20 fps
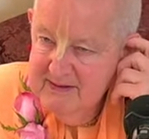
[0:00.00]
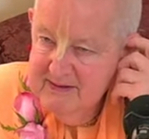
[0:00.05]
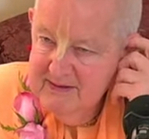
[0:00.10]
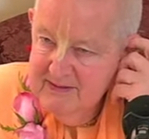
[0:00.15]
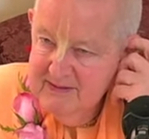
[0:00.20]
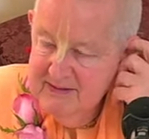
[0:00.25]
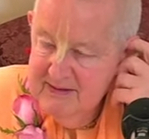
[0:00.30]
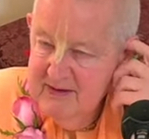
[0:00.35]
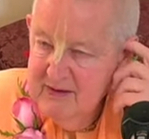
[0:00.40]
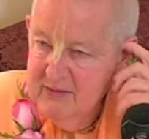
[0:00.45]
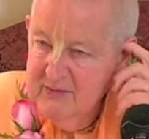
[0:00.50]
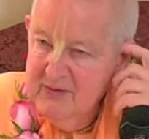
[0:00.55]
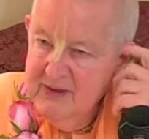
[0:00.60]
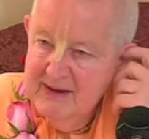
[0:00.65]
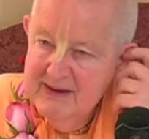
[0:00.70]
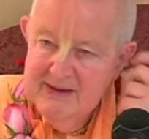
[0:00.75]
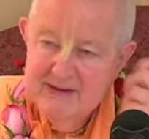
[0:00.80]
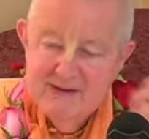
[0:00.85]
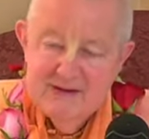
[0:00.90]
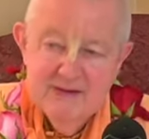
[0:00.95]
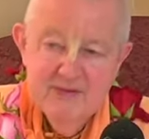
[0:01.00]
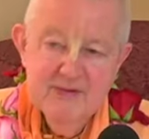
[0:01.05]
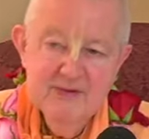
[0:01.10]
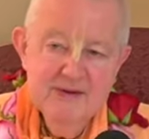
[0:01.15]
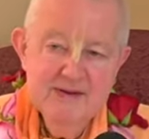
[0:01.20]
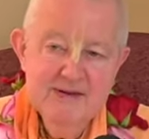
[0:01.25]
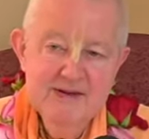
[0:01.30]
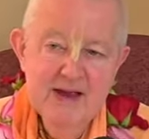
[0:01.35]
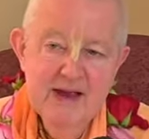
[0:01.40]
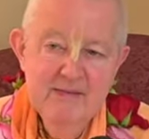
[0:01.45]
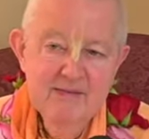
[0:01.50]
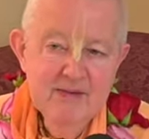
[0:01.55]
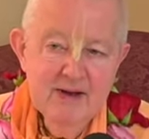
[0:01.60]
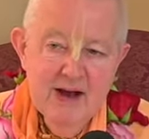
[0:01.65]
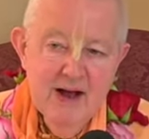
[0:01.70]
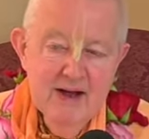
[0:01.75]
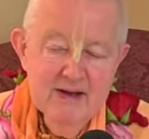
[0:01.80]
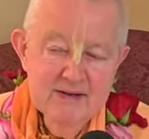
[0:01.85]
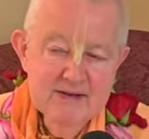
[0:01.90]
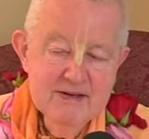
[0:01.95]
It's the same
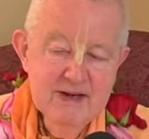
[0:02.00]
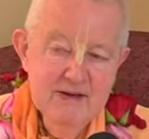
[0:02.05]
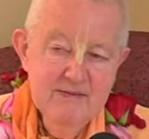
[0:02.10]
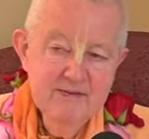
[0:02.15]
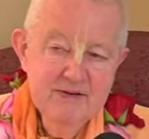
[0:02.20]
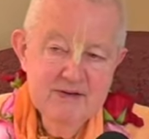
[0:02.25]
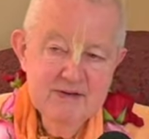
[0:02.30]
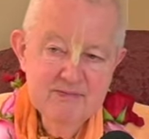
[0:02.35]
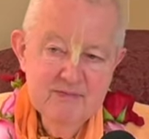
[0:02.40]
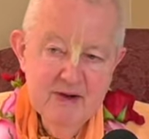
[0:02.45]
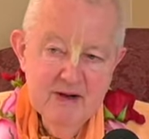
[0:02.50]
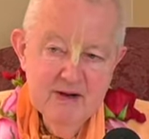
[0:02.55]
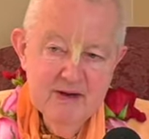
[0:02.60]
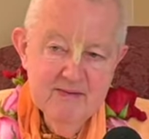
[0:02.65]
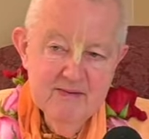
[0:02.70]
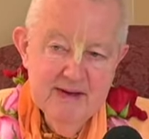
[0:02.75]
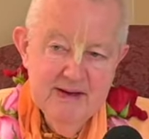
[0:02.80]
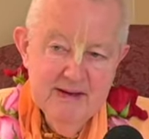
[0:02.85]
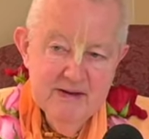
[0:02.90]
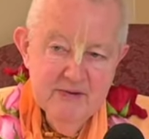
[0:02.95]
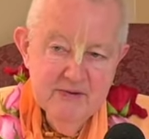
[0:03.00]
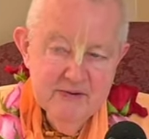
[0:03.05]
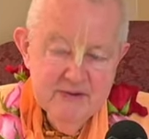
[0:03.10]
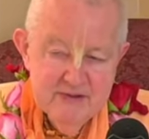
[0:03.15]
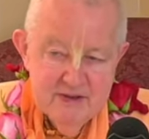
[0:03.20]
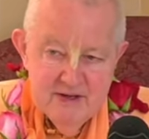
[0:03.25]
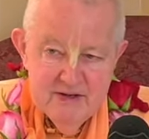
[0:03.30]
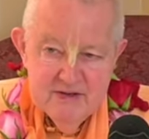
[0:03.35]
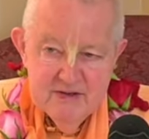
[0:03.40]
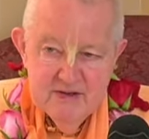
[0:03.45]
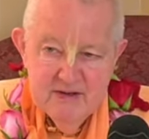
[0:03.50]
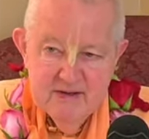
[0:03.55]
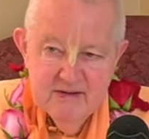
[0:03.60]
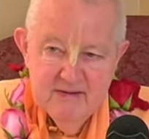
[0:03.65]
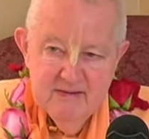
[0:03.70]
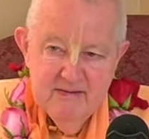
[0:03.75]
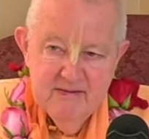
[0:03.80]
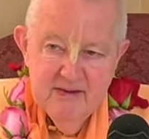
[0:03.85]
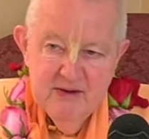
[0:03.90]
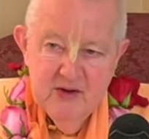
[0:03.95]
concept as Bhagavad Gita or teaching.
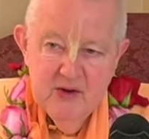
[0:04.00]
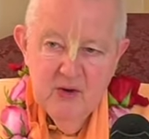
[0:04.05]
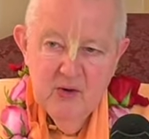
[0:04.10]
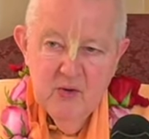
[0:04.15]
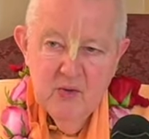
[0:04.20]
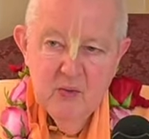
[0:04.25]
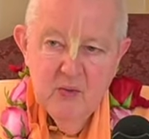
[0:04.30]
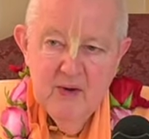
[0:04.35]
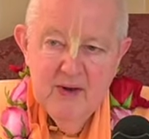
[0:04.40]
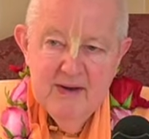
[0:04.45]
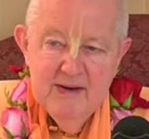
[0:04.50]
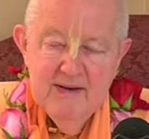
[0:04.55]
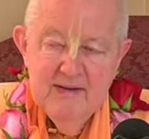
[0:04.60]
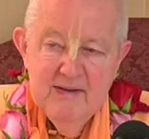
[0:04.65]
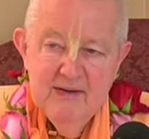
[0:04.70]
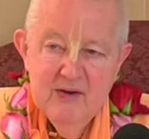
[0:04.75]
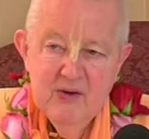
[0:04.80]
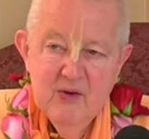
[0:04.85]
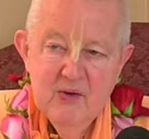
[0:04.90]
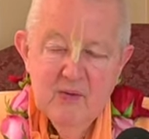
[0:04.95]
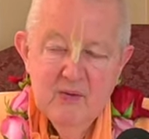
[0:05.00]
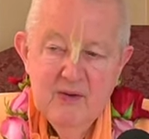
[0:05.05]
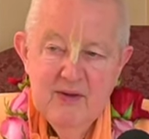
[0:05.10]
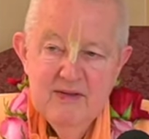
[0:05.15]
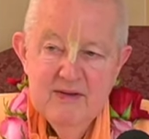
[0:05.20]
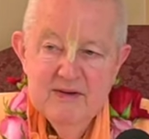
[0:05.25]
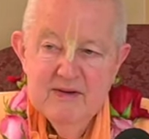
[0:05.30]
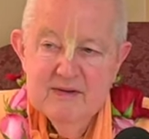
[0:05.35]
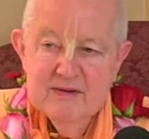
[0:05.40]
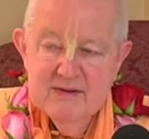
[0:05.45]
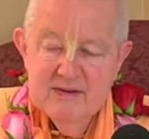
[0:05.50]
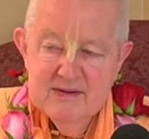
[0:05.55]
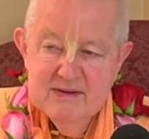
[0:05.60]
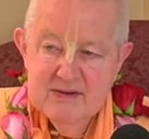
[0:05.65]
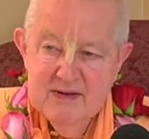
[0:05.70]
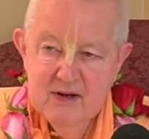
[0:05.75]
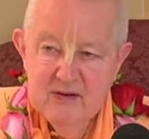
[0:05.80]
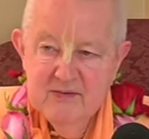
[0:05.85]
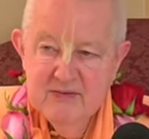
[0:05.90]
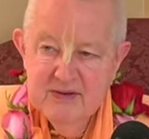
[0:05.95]
When there's
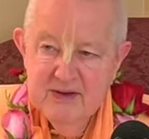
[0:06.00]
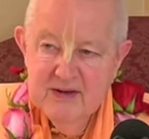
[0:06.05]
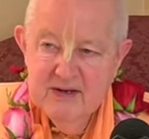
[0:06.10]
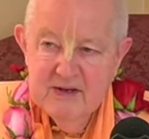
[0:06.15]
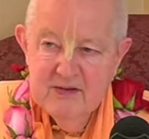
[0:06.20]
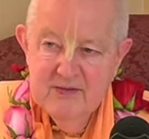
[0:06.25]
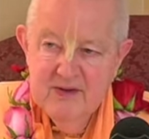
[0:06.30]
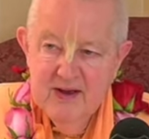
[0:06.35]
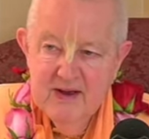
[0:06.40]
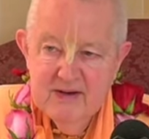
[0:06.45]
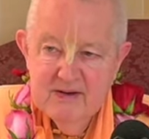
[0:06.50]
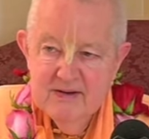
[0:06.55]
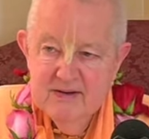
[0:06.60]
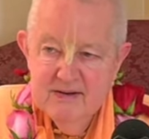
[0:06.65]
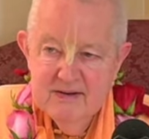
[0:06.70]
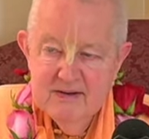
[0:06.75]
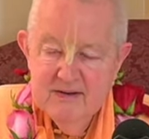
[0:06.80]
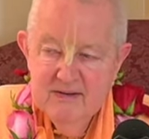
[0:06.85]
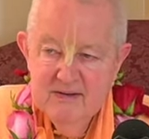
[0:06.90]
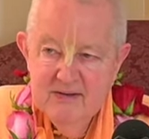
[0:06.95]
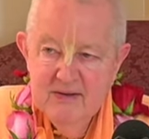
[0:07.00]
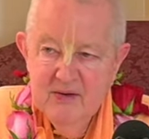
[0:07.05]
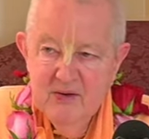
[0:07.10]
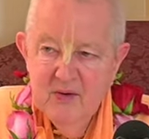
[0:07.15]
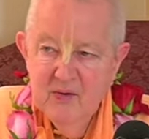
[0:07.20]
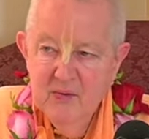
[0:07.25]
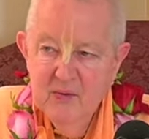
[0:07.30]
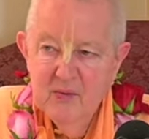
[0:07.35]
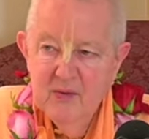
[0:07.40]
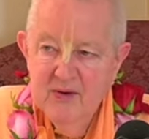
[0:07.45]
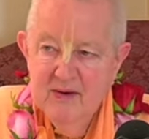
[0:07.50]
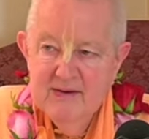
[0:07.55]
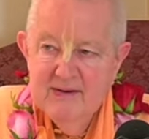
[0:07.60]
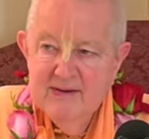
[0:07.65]
self-satisfaction, one